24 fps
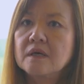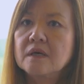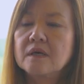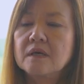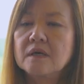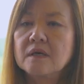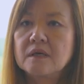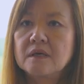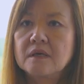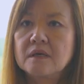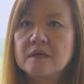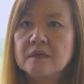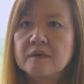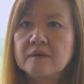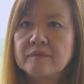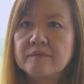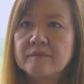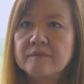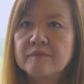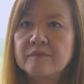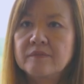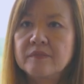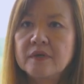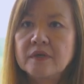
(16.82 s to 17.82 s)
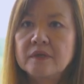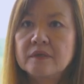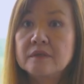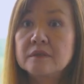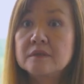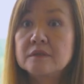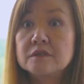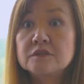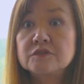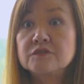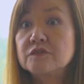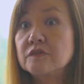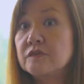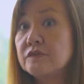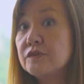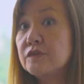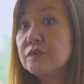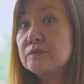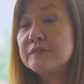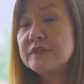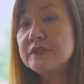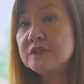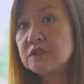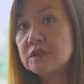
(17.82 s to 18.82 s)
Um, in terms of
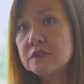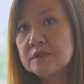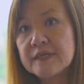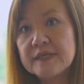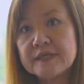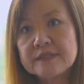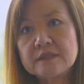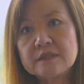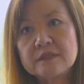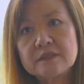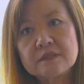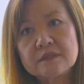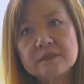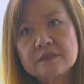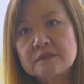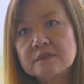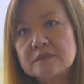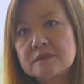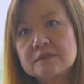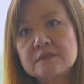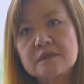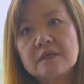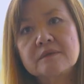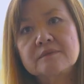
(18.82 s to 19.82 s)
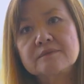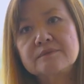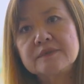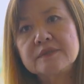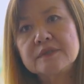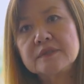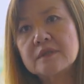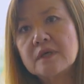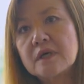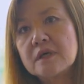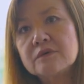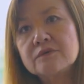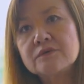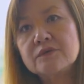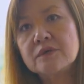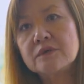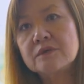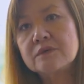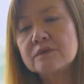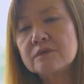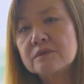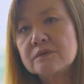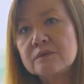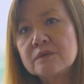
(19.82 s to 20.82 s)
human genetics that we now
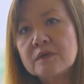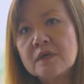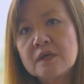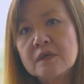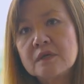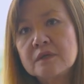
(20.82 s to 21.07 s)
know,